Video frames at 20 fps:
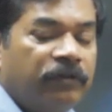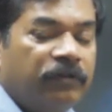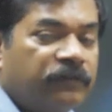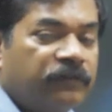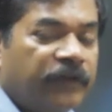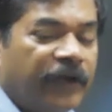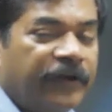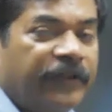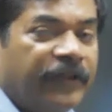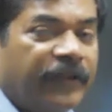
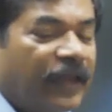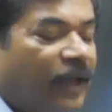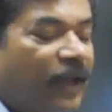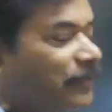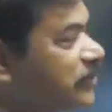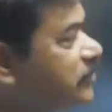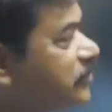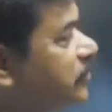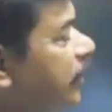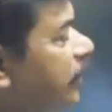inside the
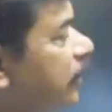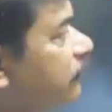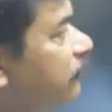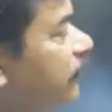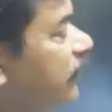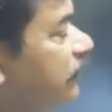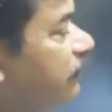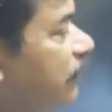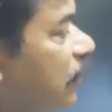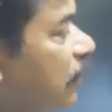
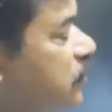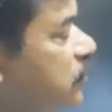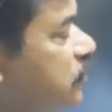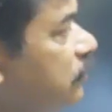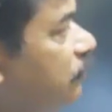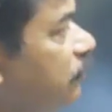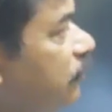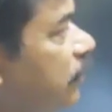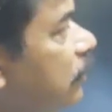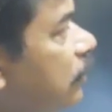capacitor with a
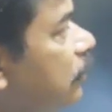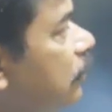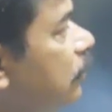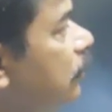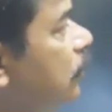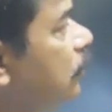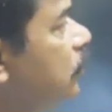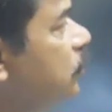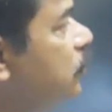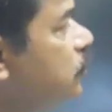velocity V.
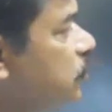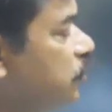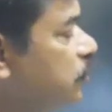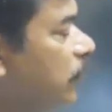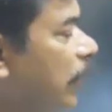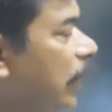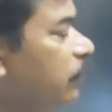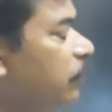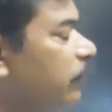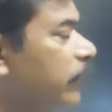So
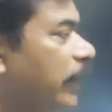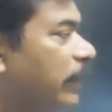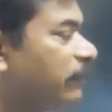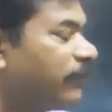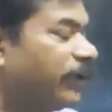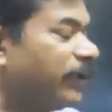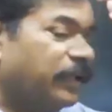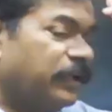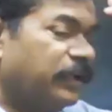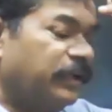you have to
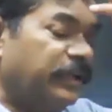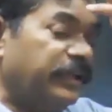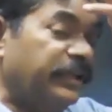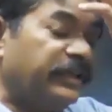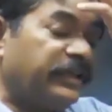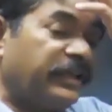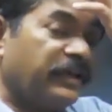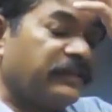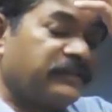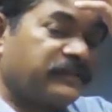calculate the
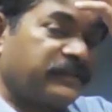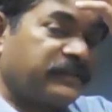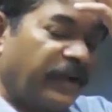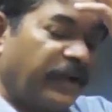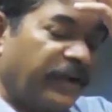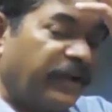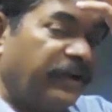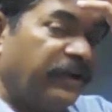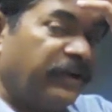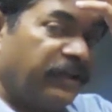leakage
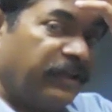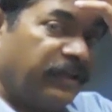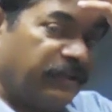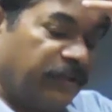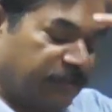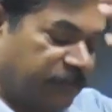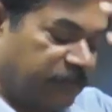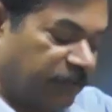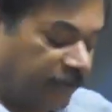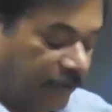current
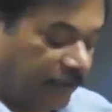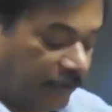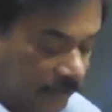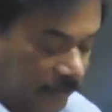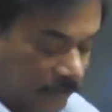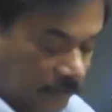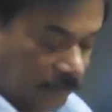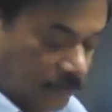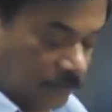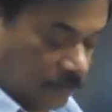in the
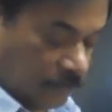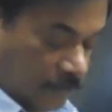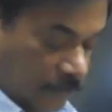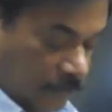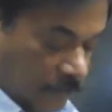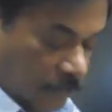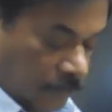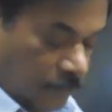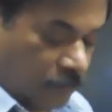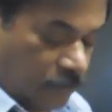circuit.
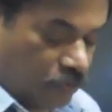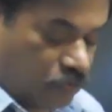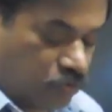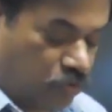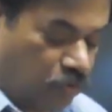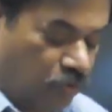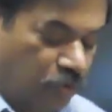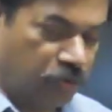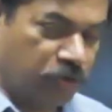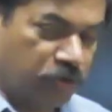
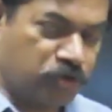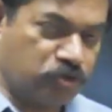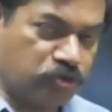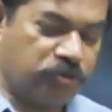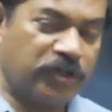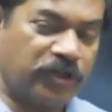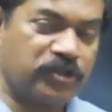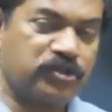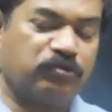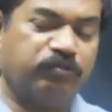So
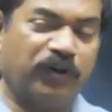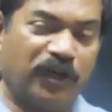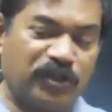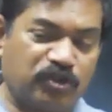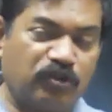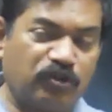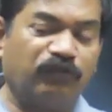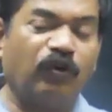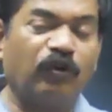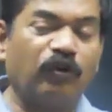students,
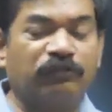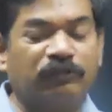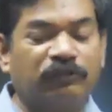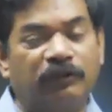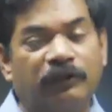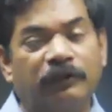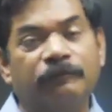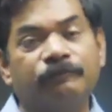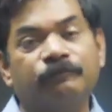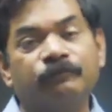first of all,
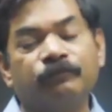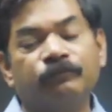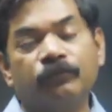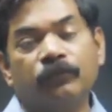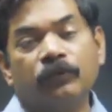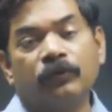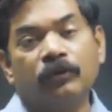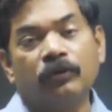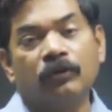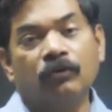see
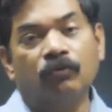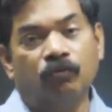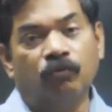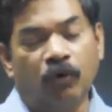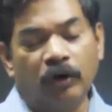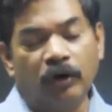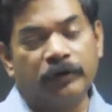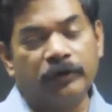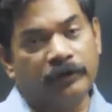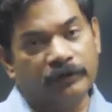
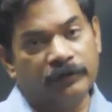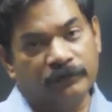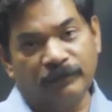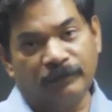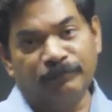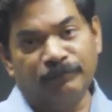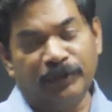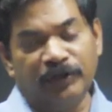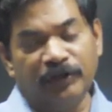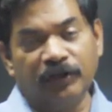what is
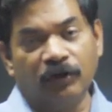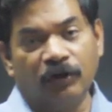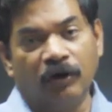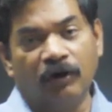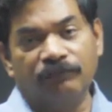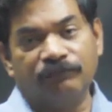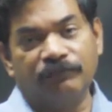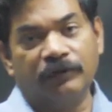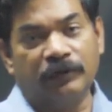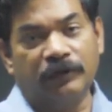the meaning
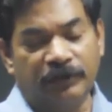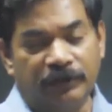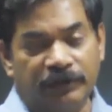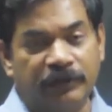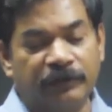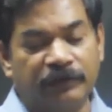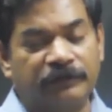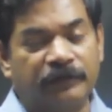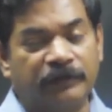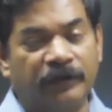of
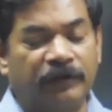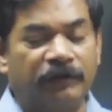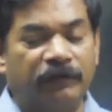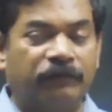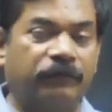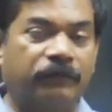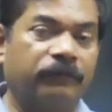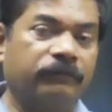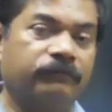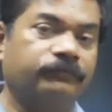leakage
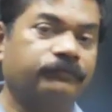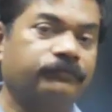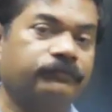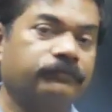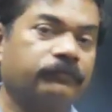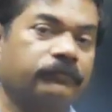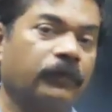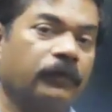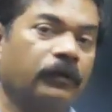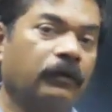current.
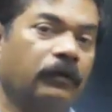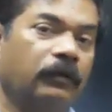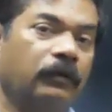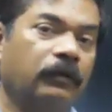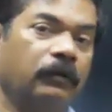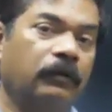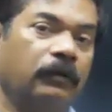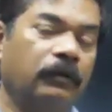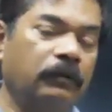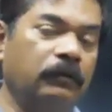
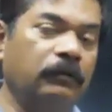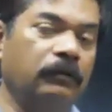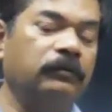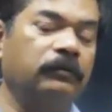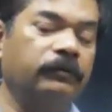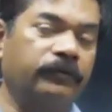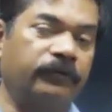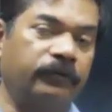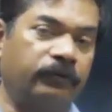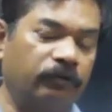
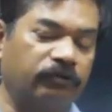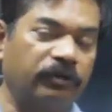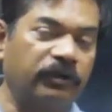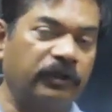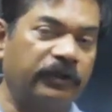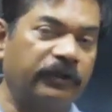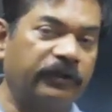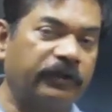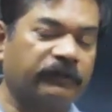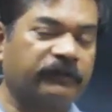You
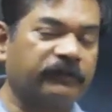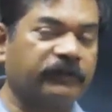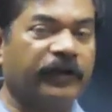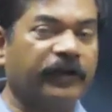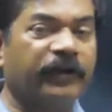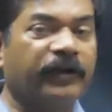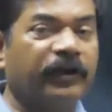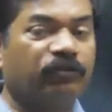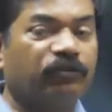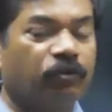see, leakage
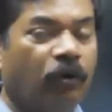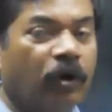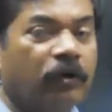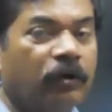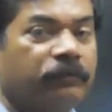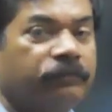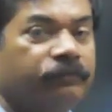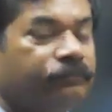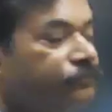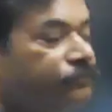current is
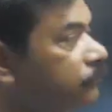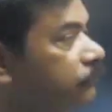what?